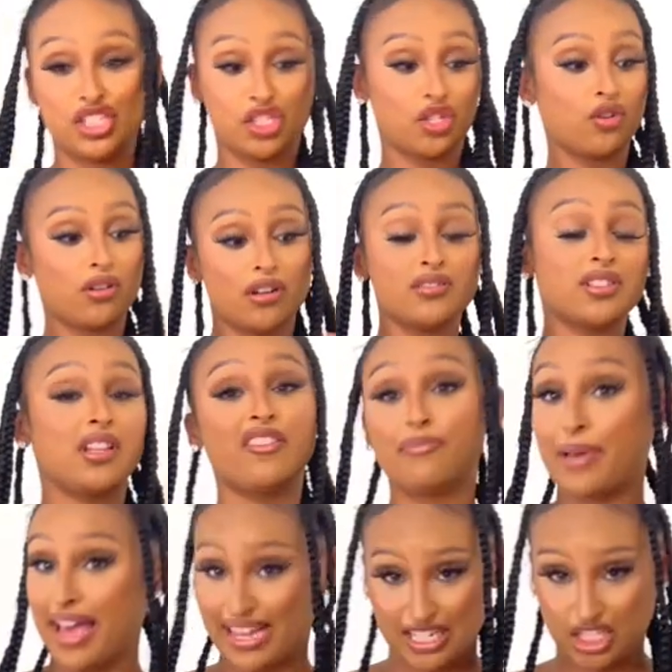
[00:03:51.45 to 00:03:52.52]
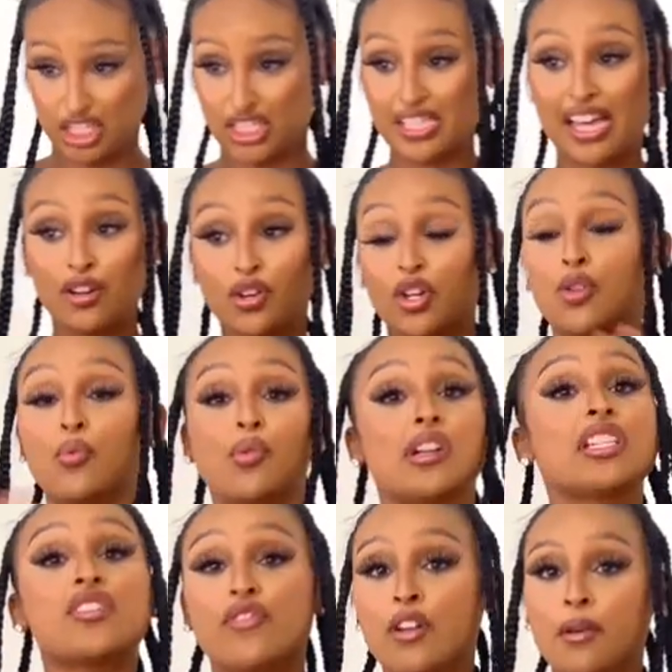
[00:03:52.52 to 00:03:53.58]
The girls love packages. I don't care where
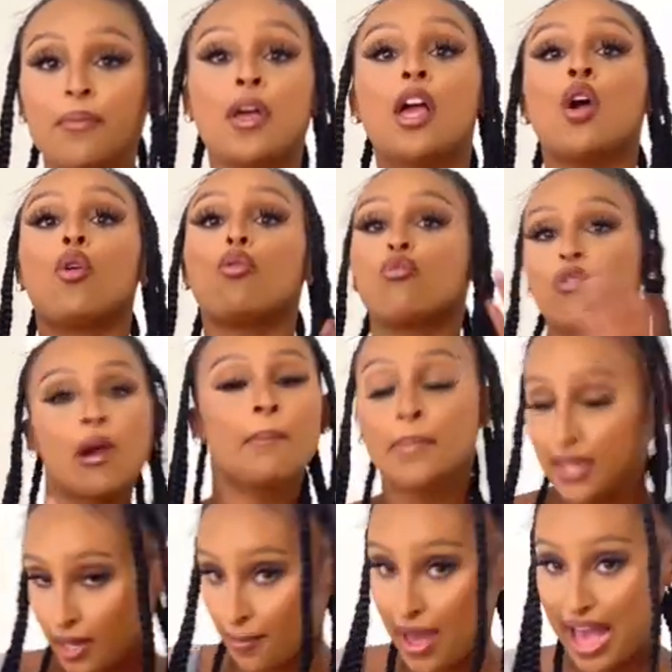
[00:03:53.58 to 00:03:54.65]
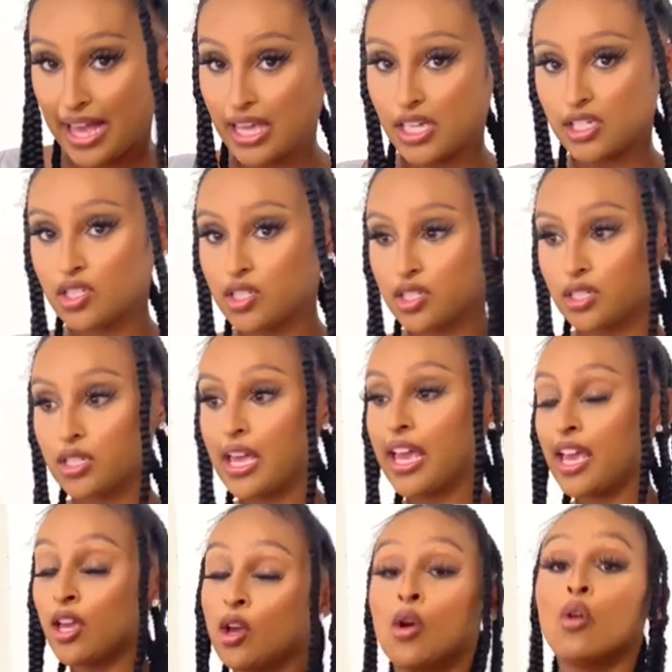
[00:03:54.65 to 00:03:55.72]
it's from. Run me a package, okay?